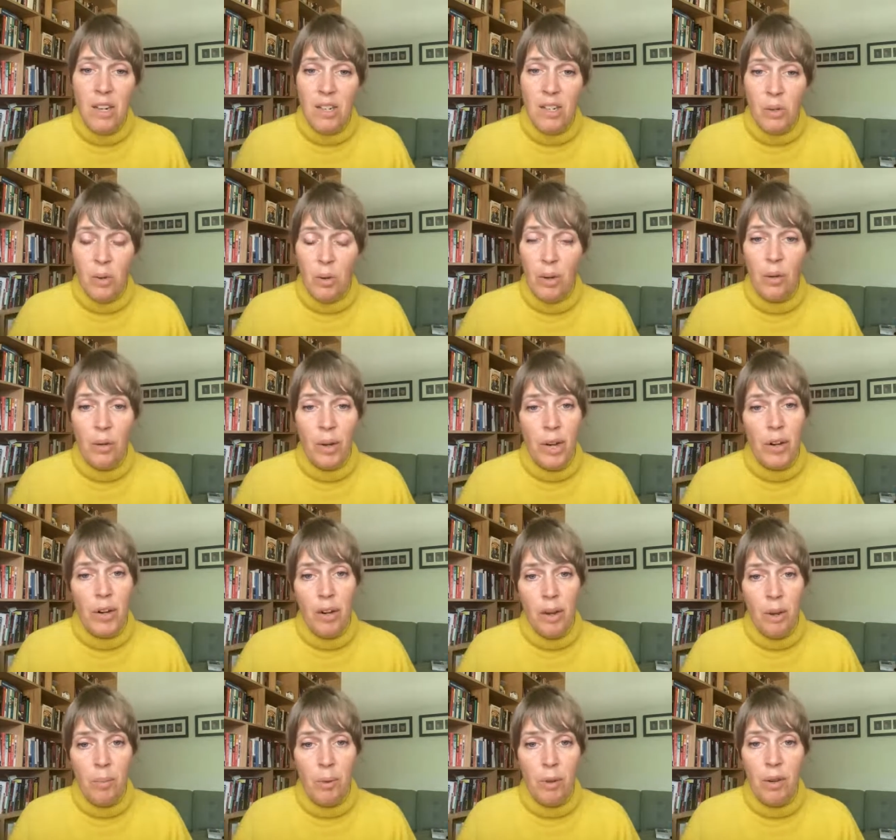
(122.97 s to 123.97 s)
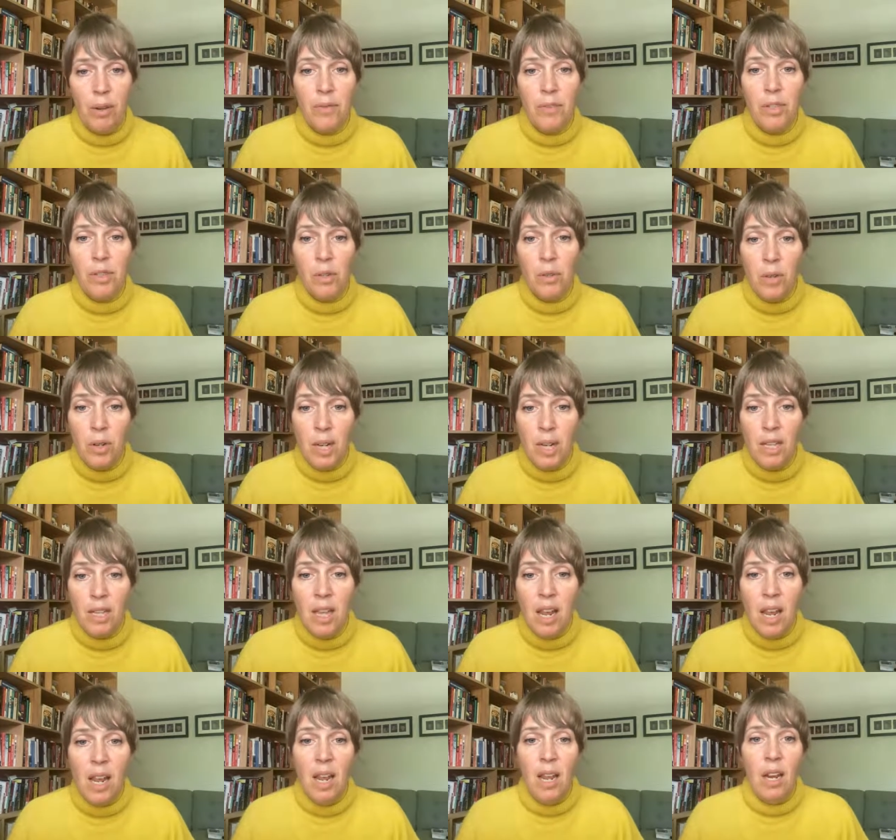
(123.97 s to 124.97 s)
it to a greater number of
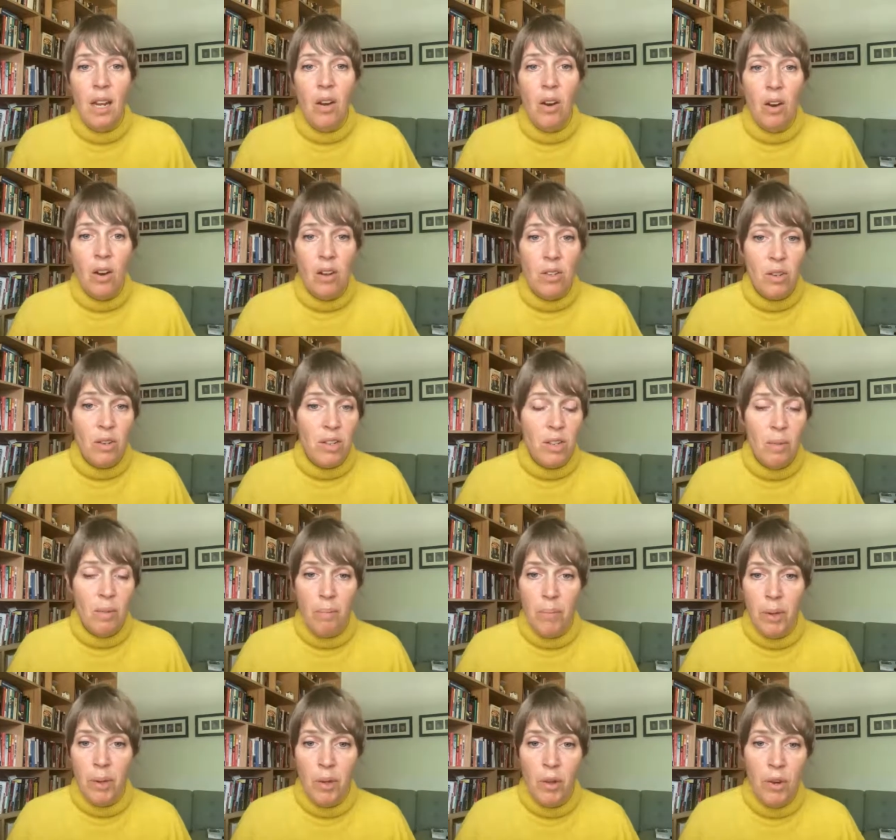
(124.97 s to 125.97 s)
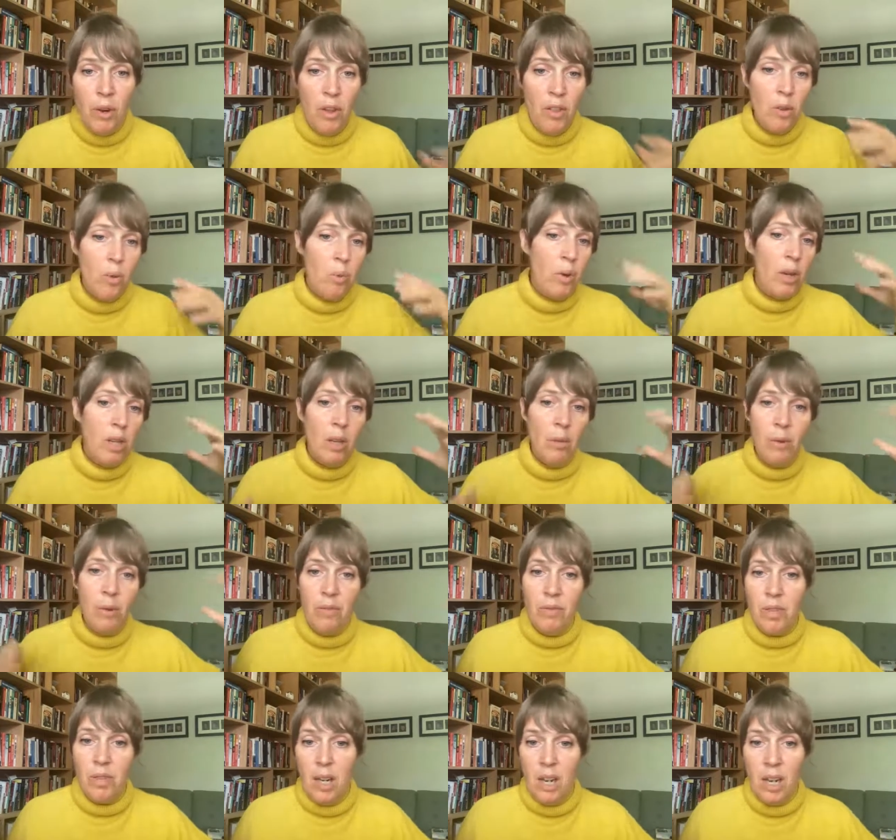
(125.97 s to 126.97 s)
students, and also to build on the work that
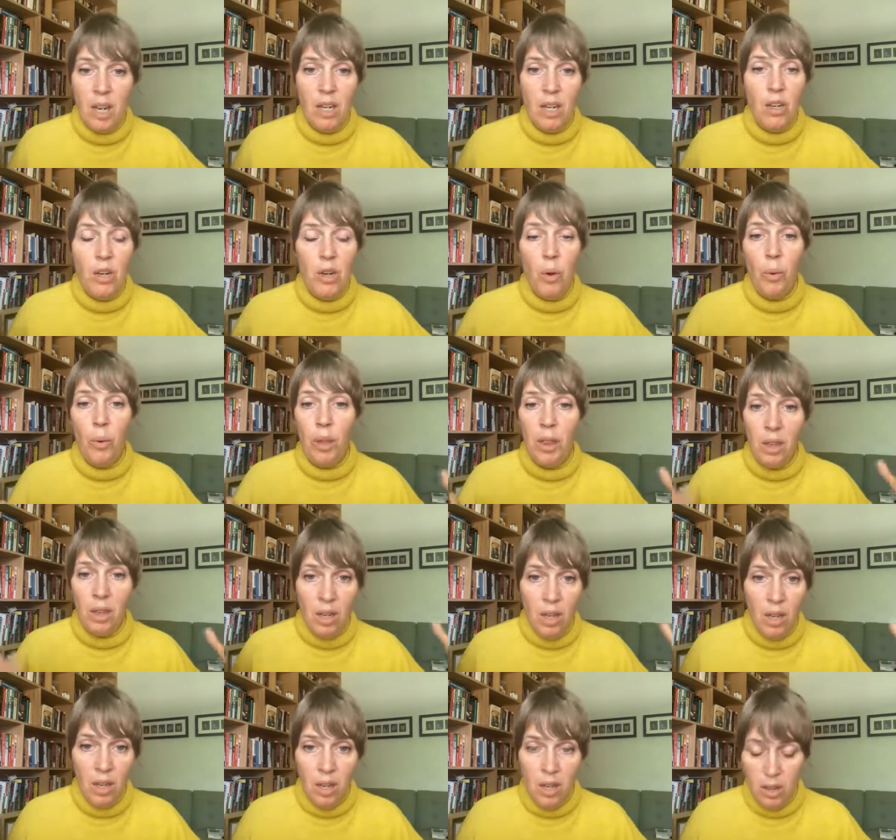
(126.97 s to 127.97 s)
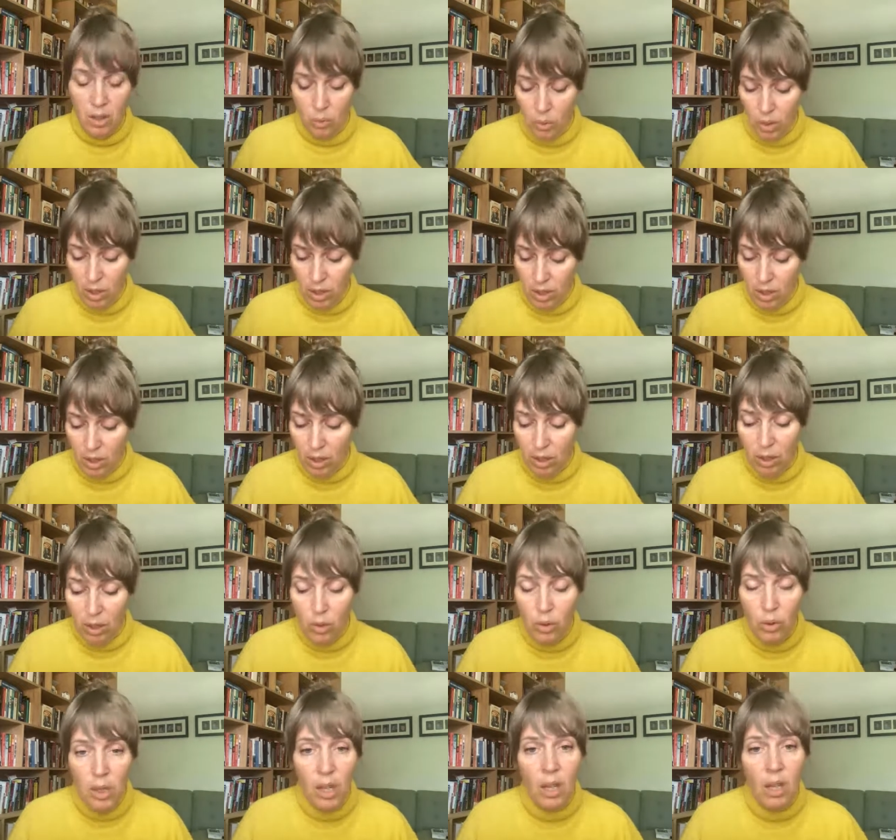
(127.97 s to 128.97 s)
we've done, you know, within
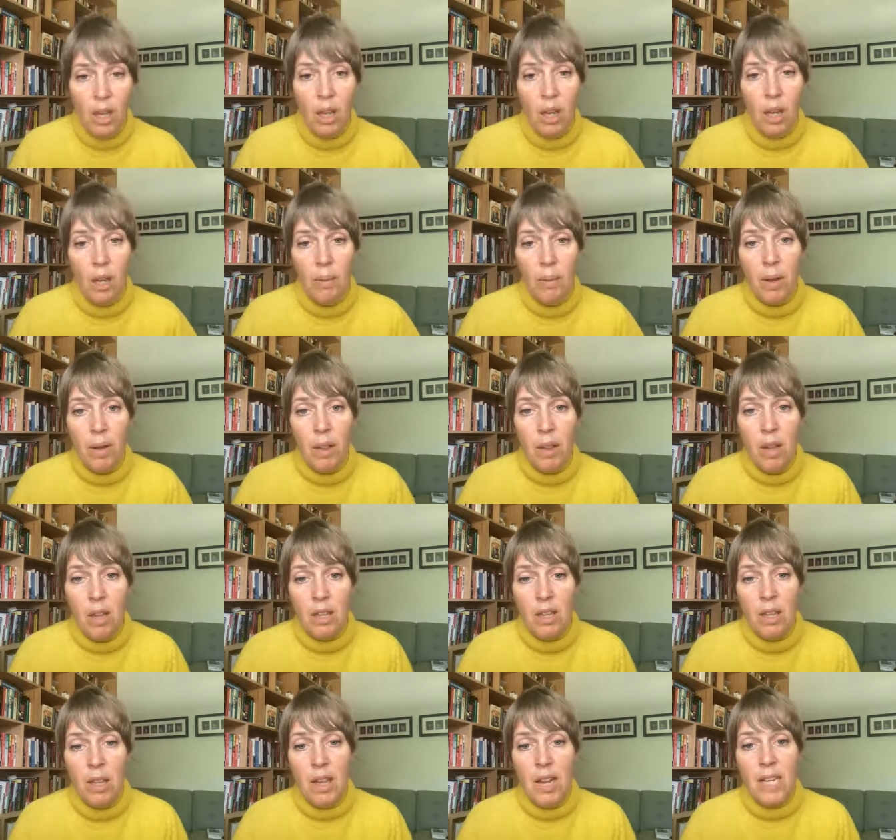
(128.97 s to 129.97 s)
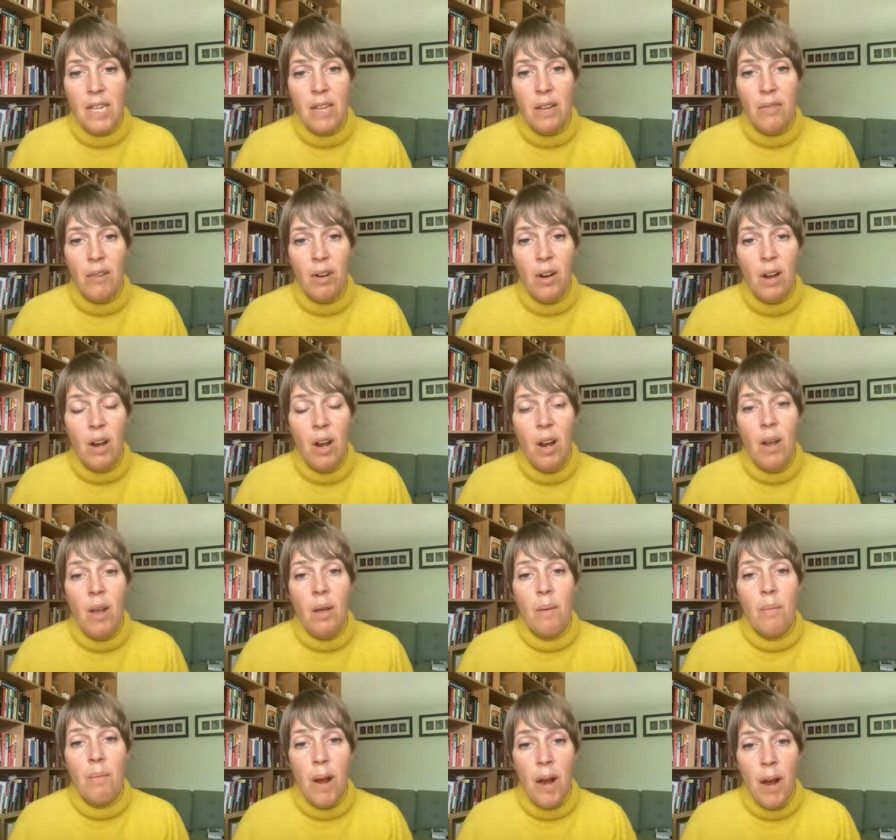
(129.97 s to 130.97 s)
CUNY, along the lines of our
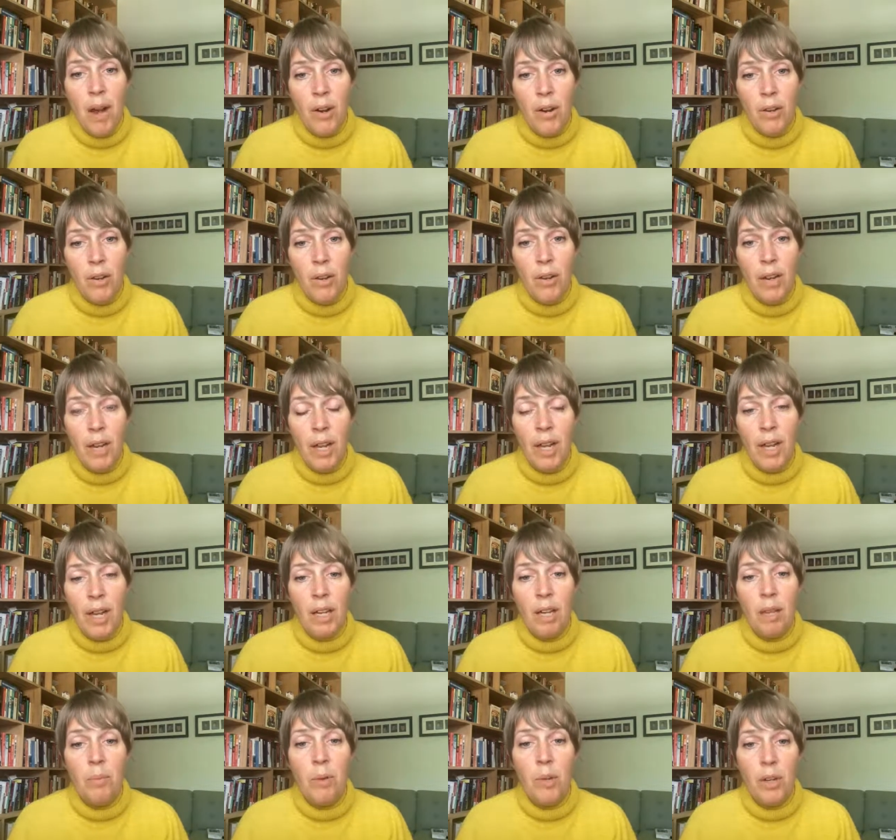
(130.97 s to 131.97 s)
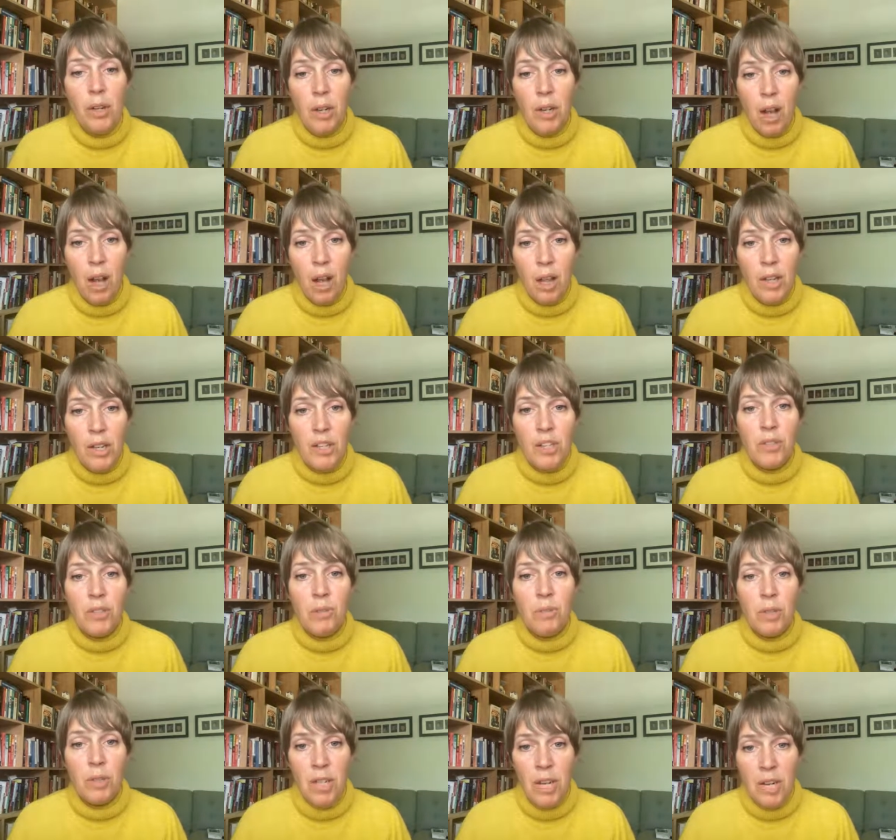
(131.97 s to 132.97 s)
model and community college
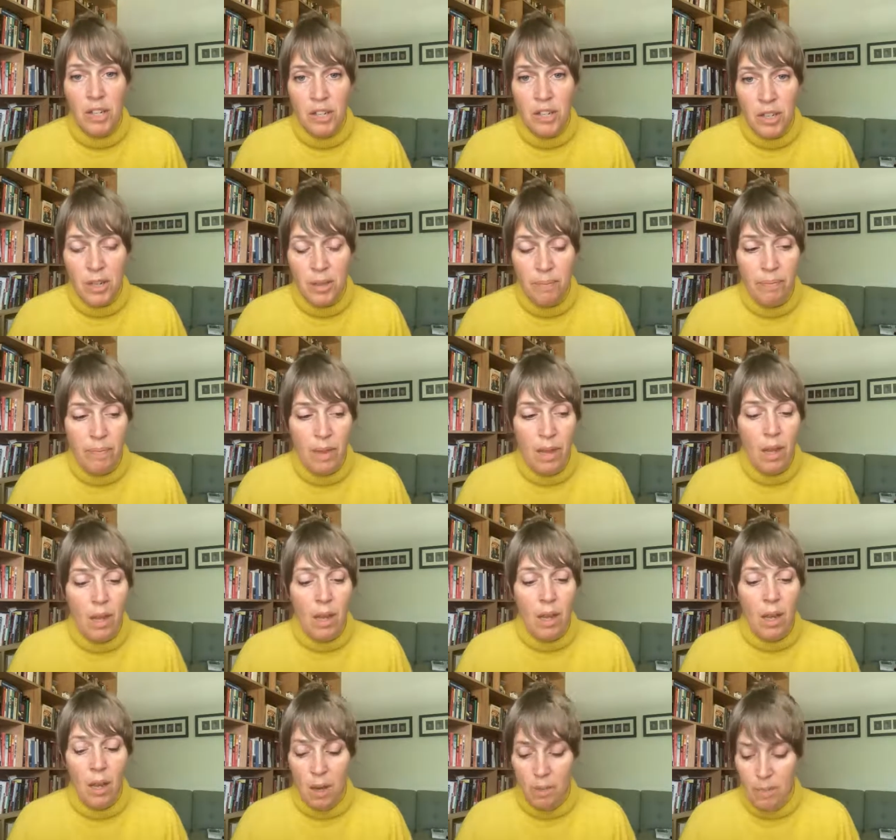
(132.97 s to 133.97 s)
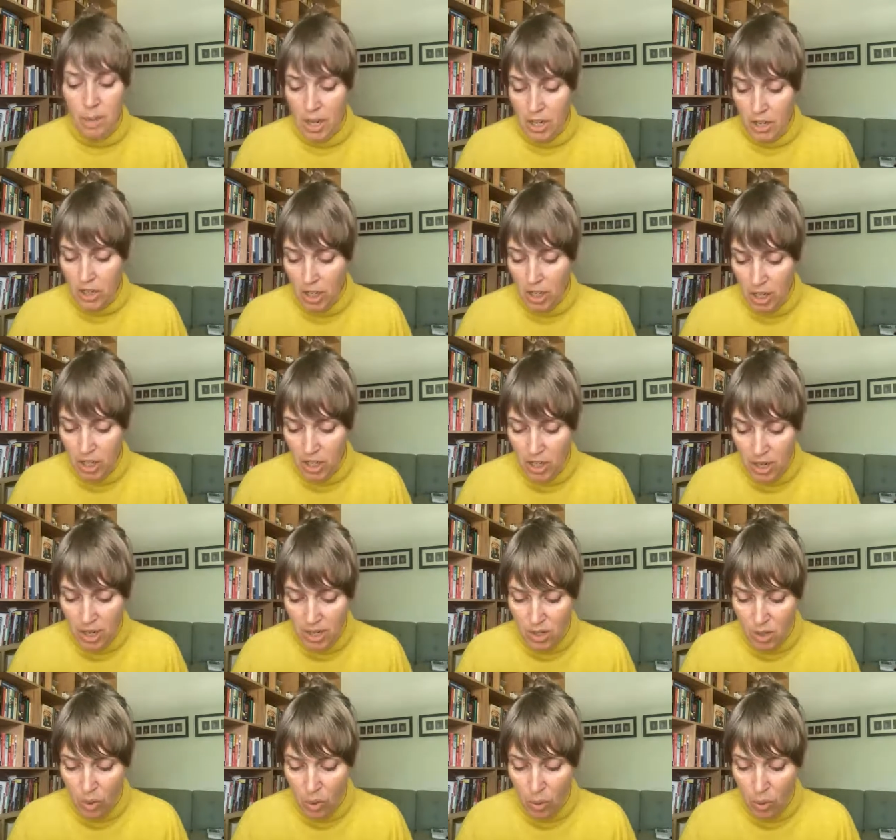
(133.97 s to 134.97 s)
retention and education
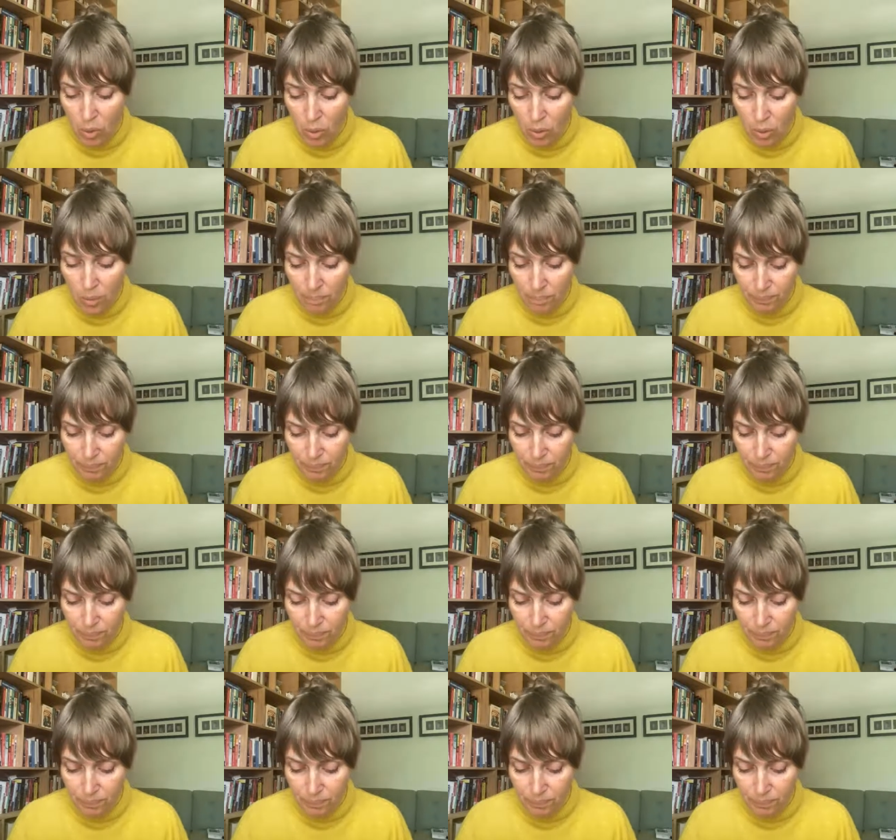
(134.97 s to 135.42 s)
as a whole.